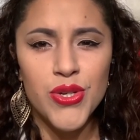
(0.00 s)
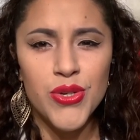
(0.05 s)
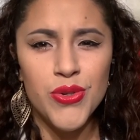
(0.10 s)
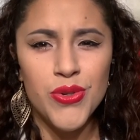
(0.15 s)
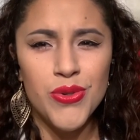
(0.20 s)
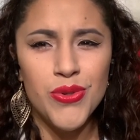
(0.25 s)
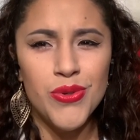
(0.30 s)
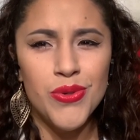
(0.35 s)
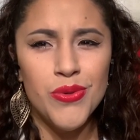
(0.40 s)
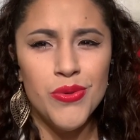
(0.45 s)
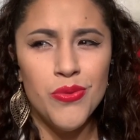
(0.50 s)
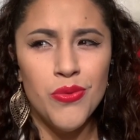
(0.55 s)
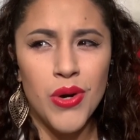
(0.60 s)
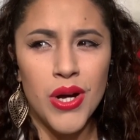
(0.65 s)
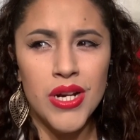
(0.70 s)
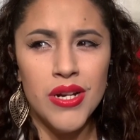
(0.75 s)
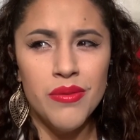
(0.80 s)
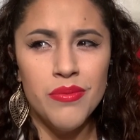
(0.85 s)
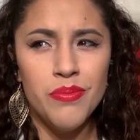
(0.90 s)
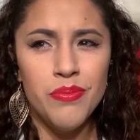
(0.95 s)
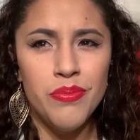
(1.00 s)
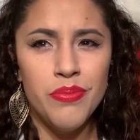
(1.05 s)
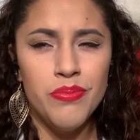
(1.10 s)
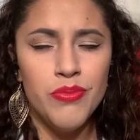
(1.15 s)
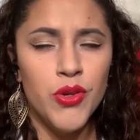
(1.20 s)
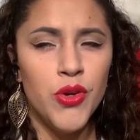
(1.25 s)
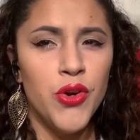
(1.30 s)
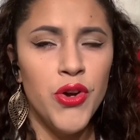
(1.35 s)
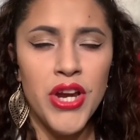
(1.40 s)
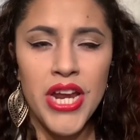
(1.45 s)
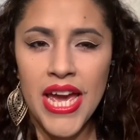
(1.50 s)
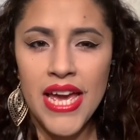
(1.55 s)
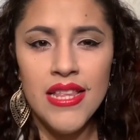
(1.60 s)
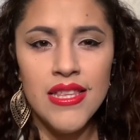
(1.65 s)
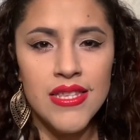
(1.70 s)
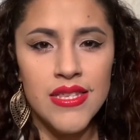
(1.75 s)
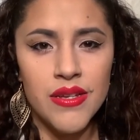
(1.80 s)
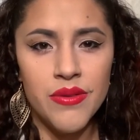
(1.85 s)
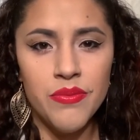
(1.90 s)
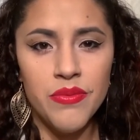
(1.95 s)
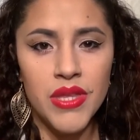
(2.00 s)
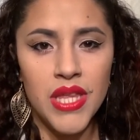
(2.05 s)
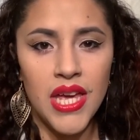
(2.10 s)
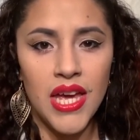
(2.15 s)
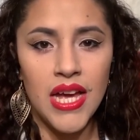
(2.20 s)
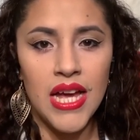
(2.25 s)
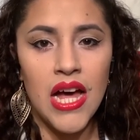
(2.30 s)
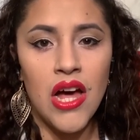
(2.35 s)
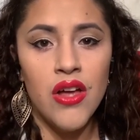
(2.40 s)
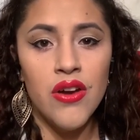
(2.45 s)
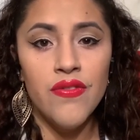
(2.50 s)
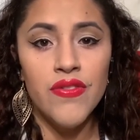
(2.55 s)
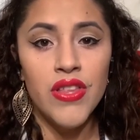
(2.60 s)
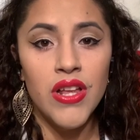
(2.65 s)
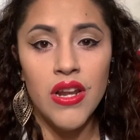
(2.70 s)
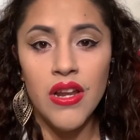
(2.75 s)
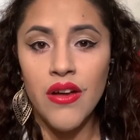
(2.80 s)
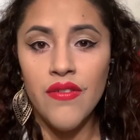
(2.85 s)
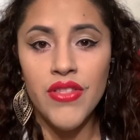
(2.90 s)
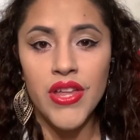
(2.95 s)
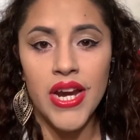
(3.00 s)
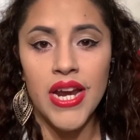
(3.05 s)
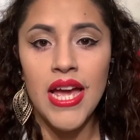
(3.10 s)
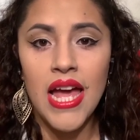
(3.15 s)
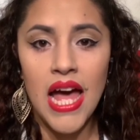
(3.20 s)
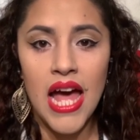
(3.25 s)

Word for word: to want to create something out of the love that I